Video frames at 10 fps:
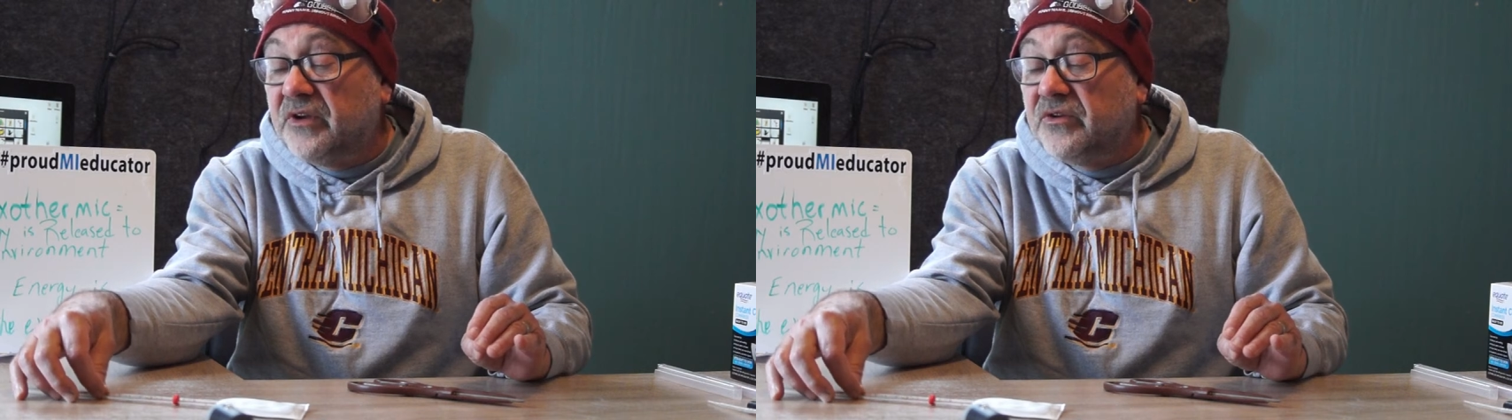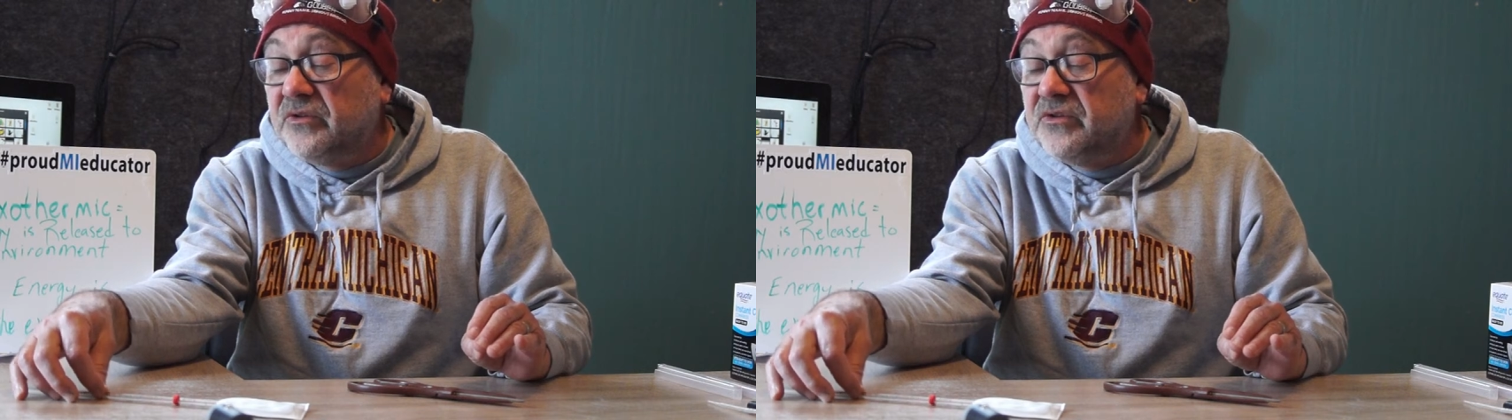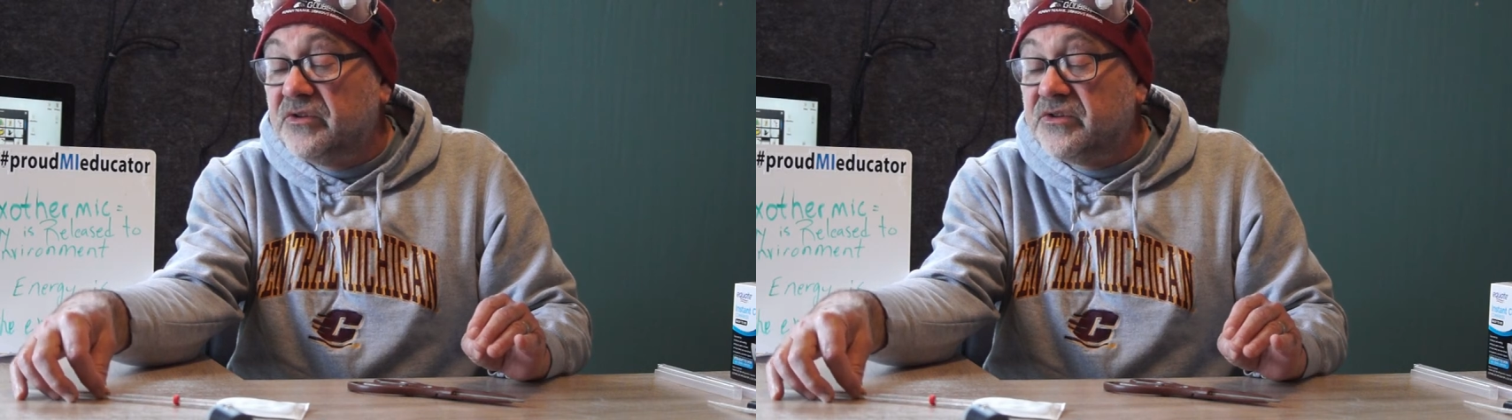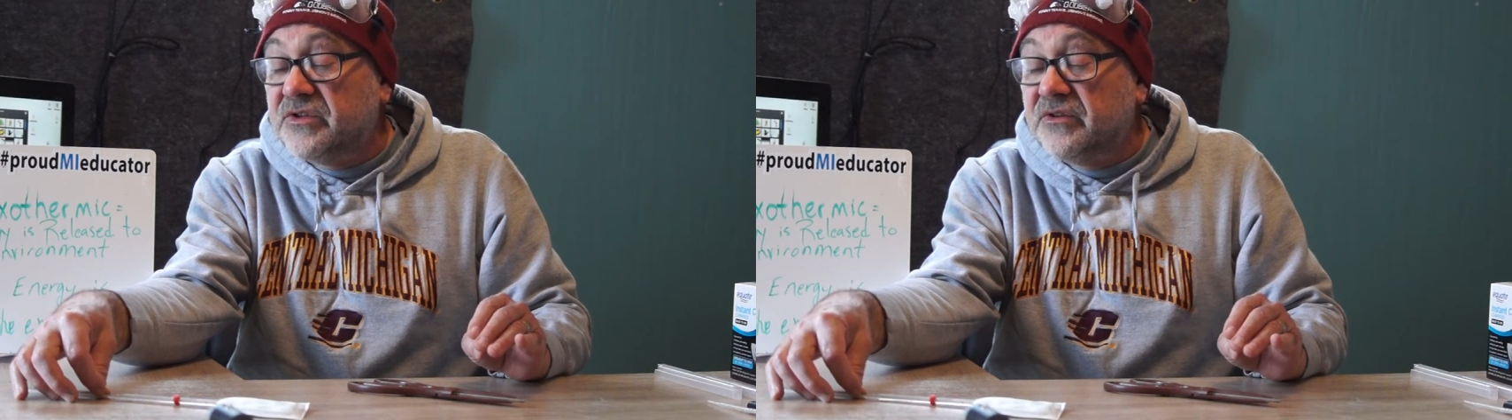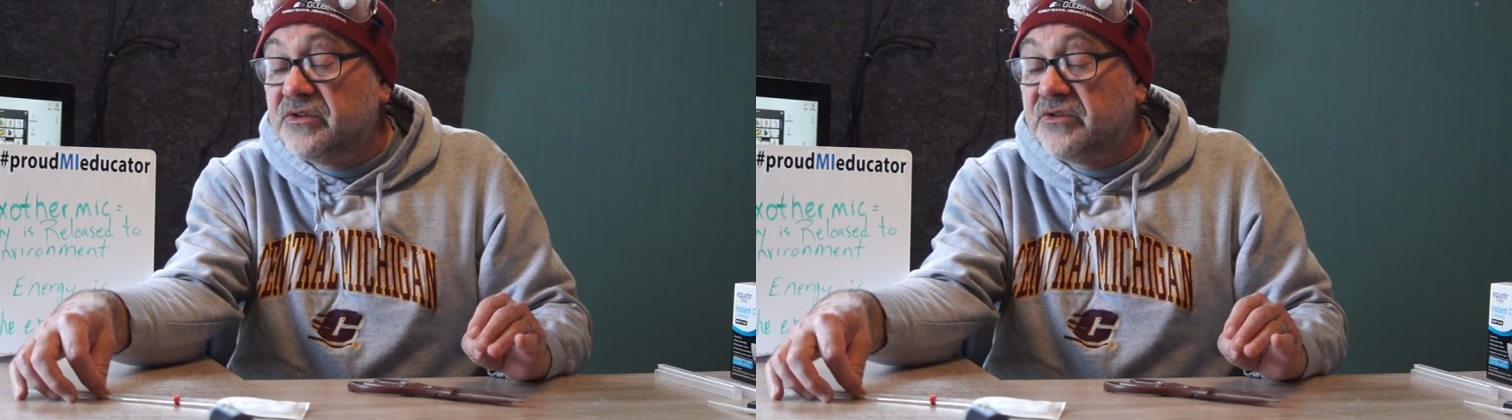I told you the
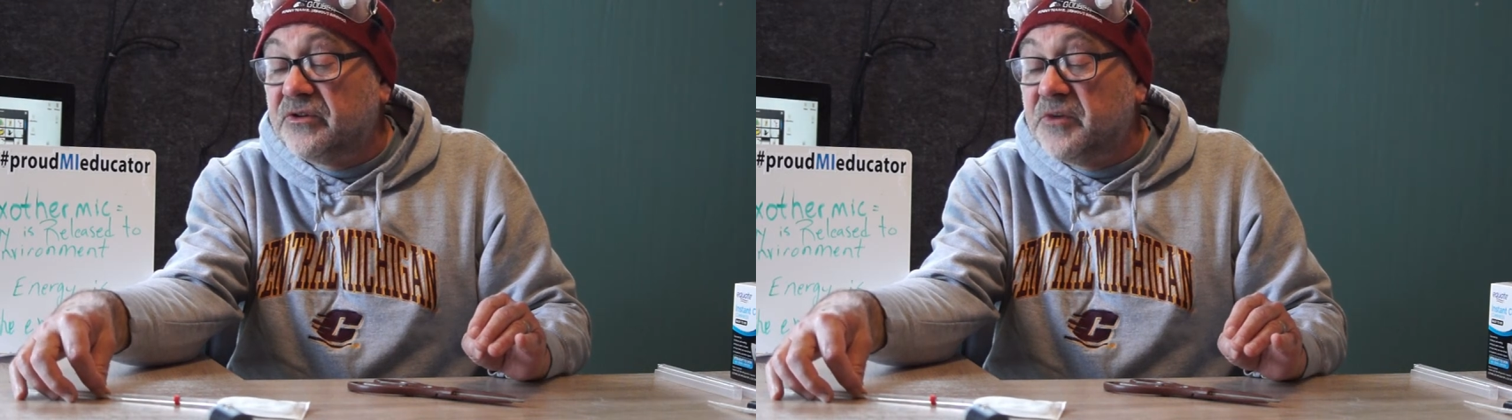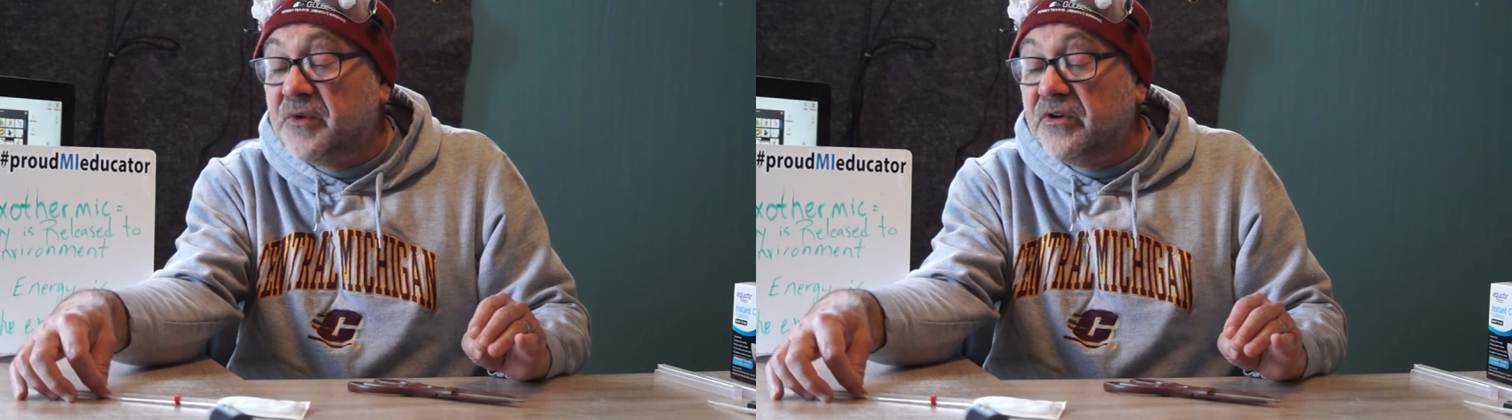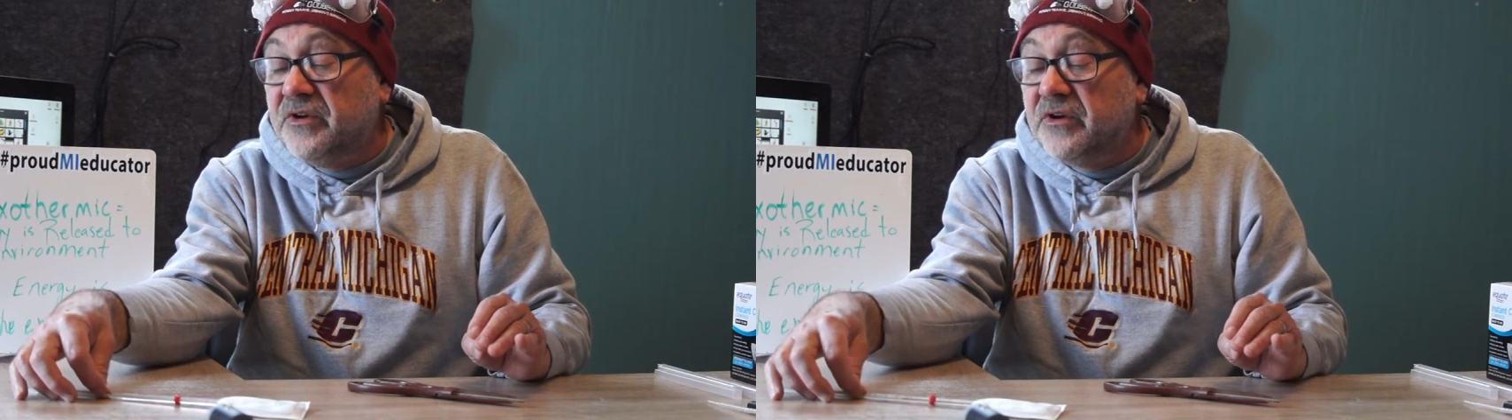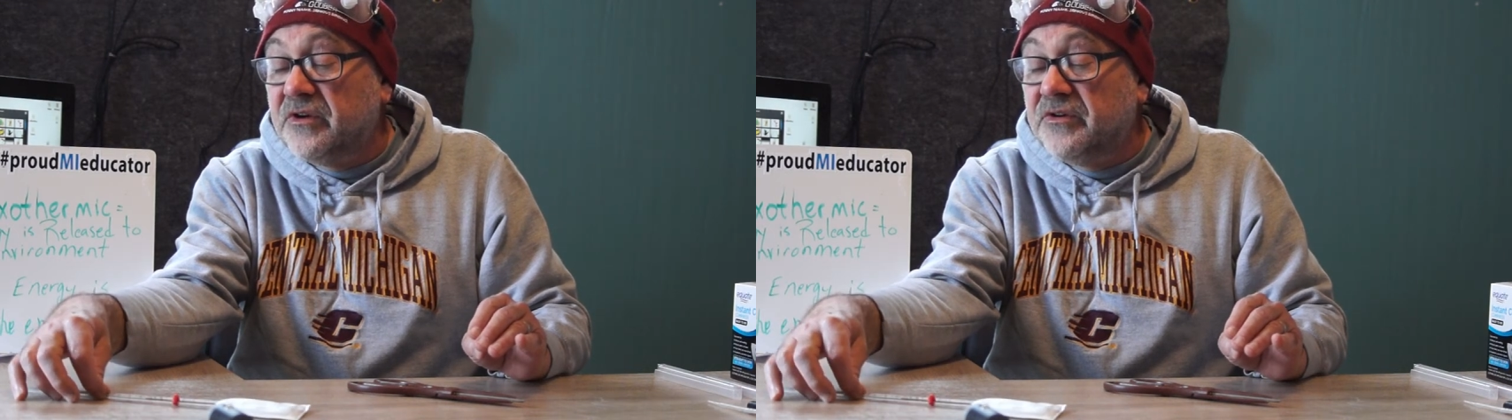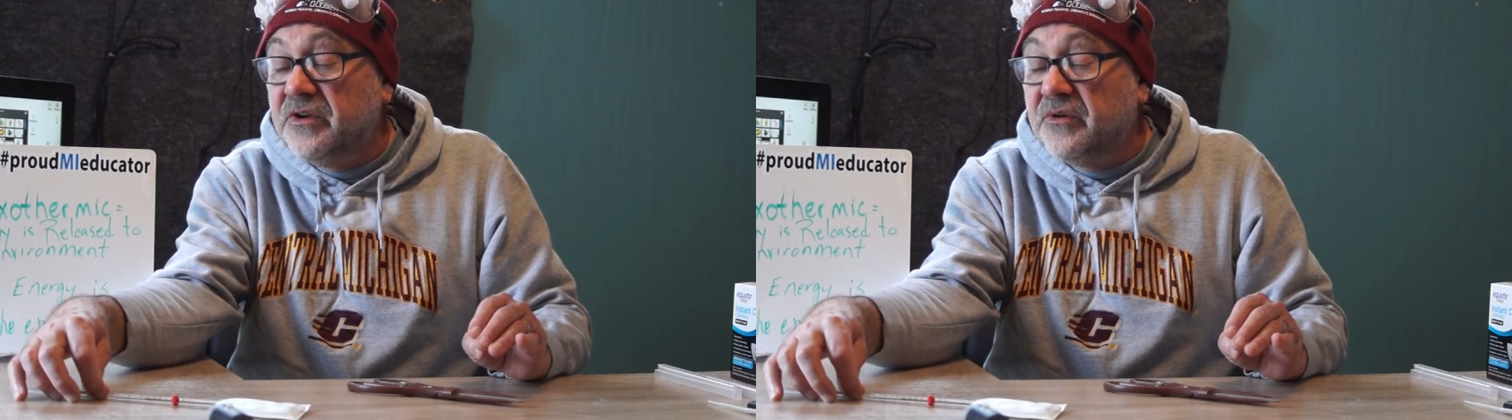silly story about deer
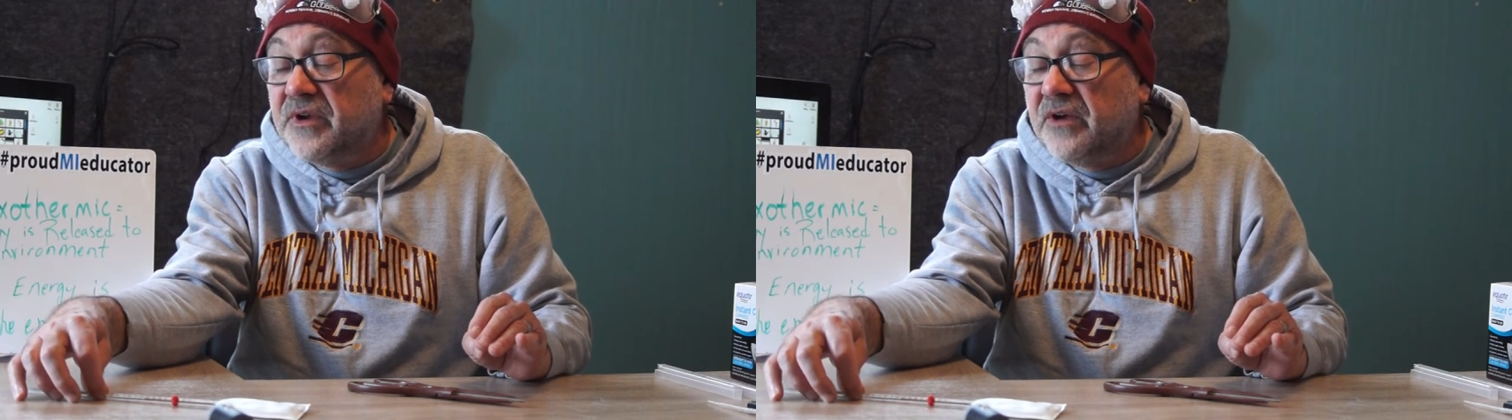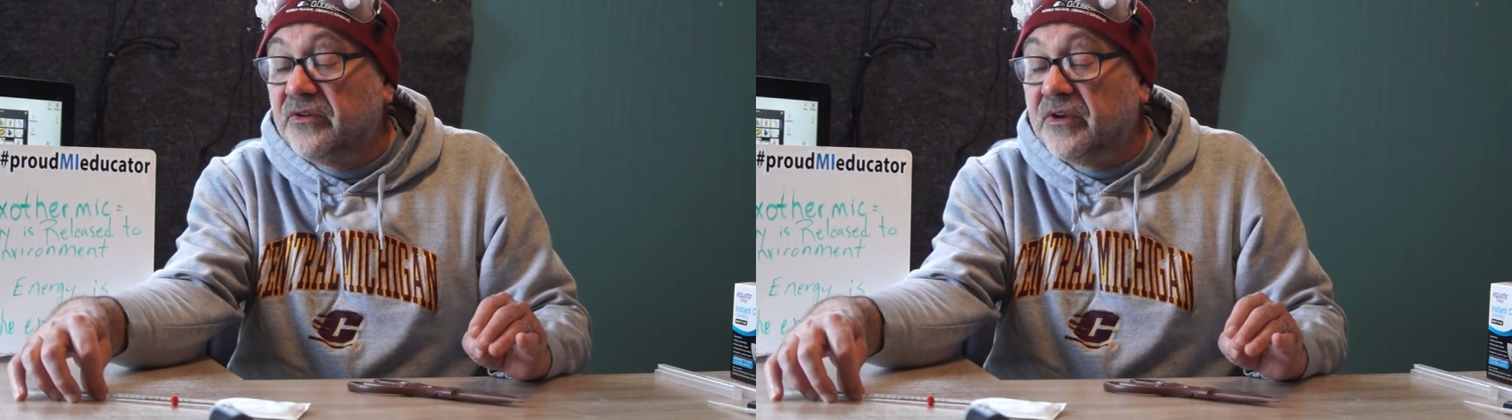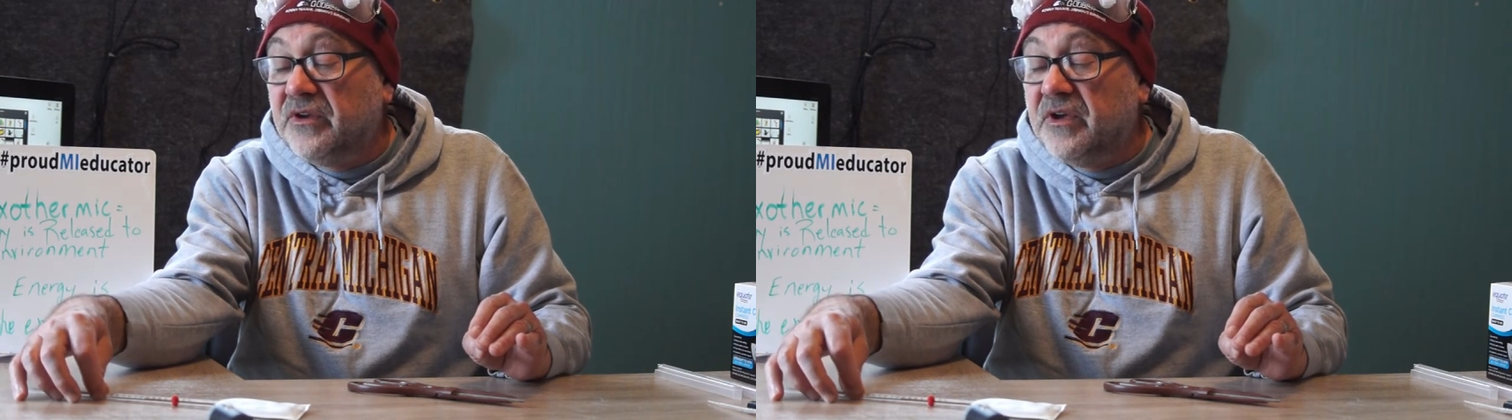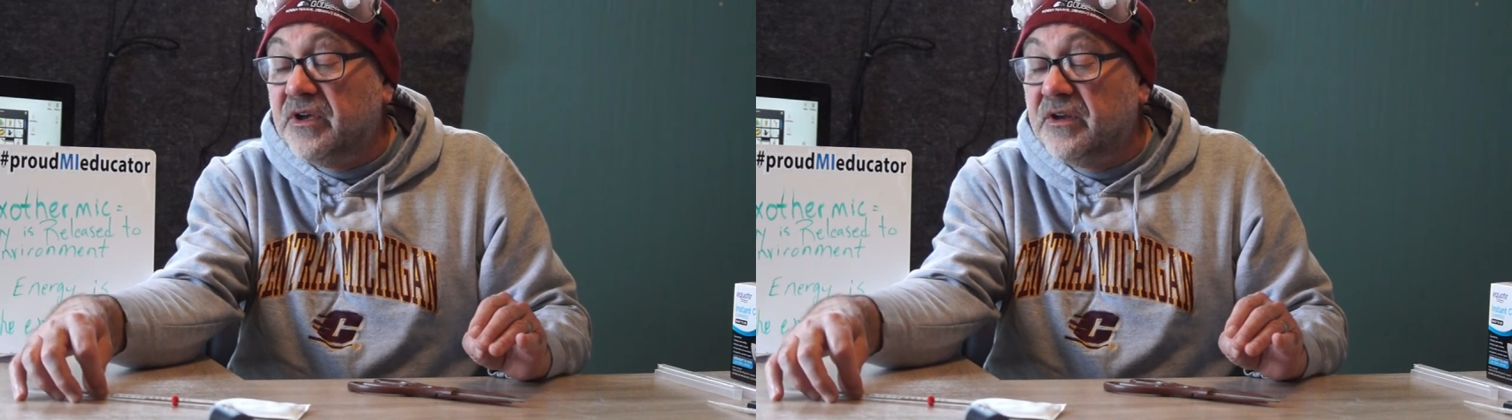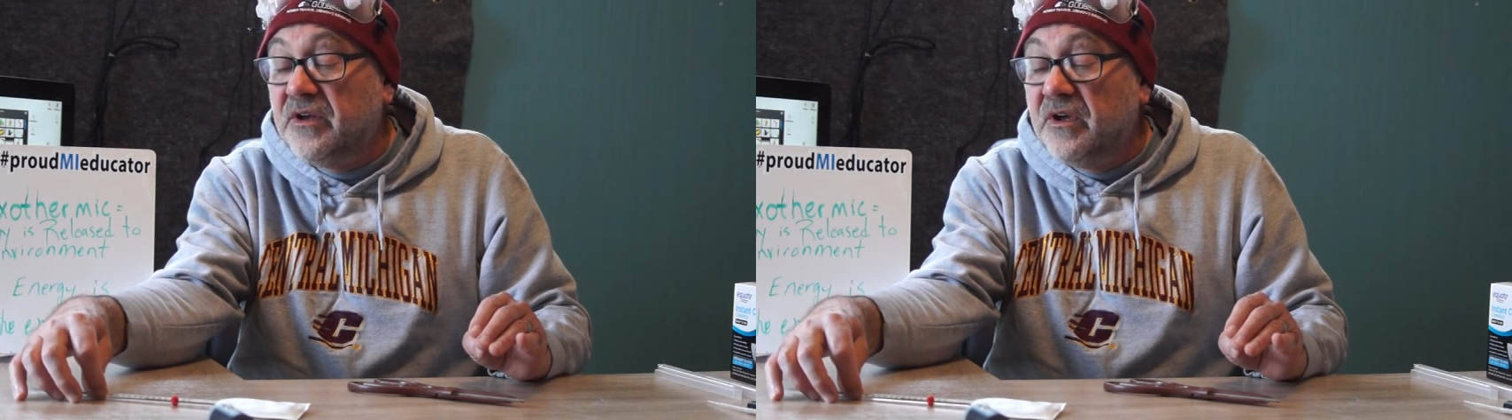hunting when I was a
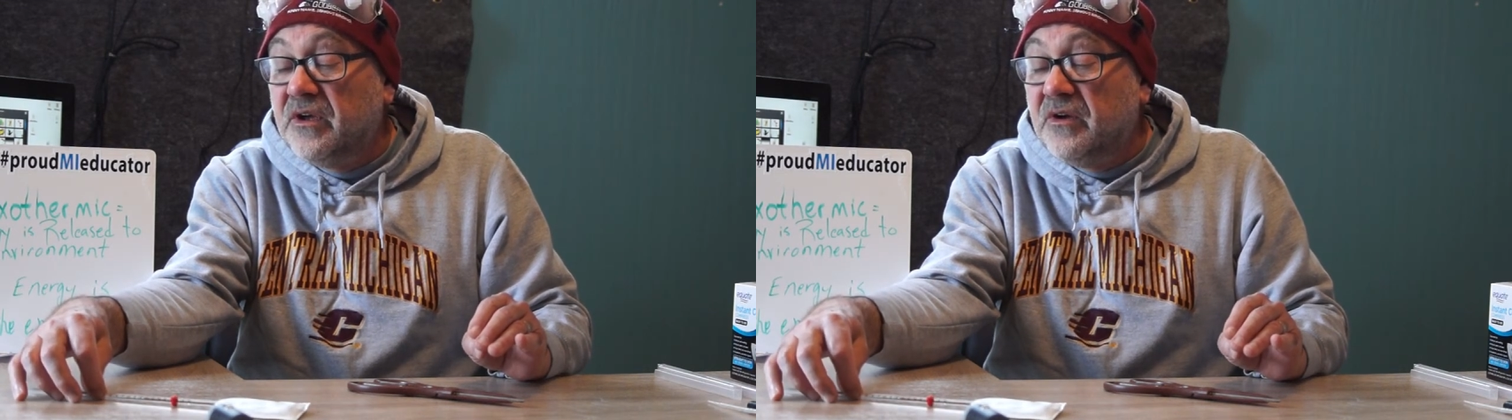kid,